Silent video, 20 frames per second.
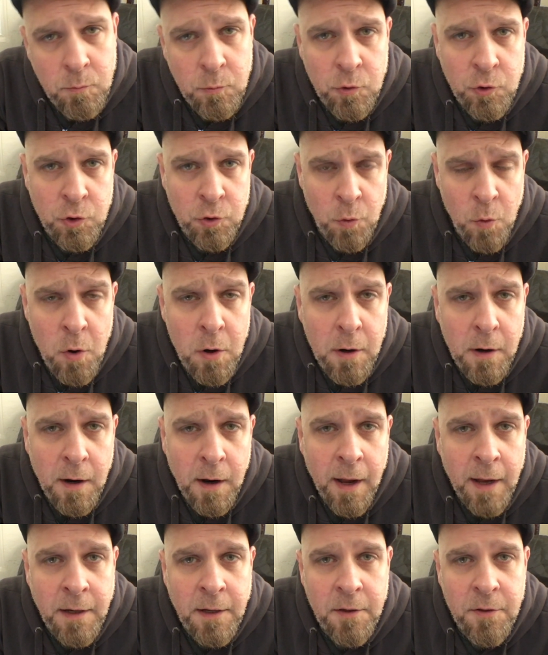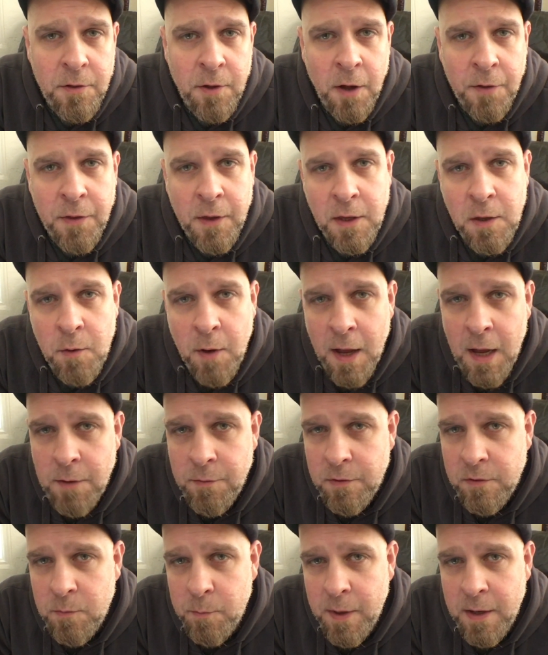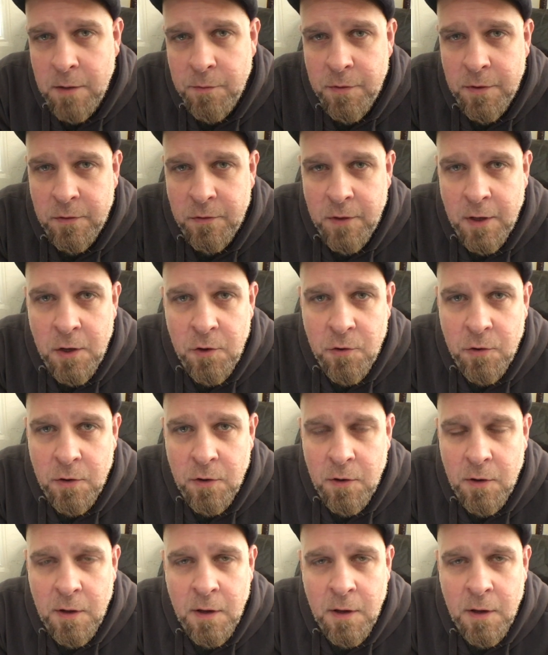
Sure. Any thought that you have is a manifestation.